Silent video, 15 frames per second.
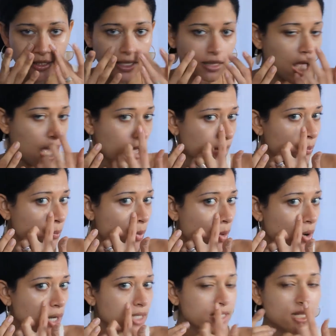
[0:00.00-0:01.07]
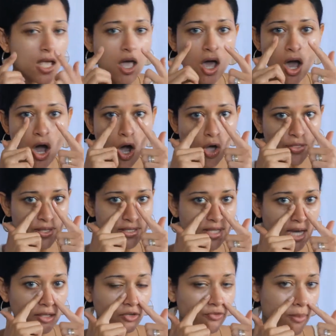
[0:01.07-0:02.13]
A lot of pores on the
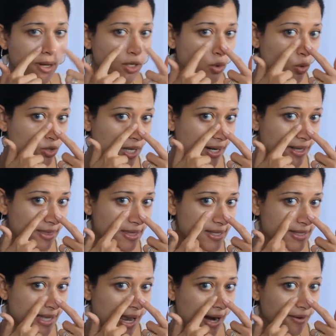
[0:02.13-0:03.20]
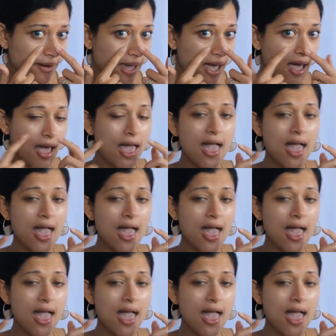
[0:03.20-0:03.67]
side of my nose and in this area.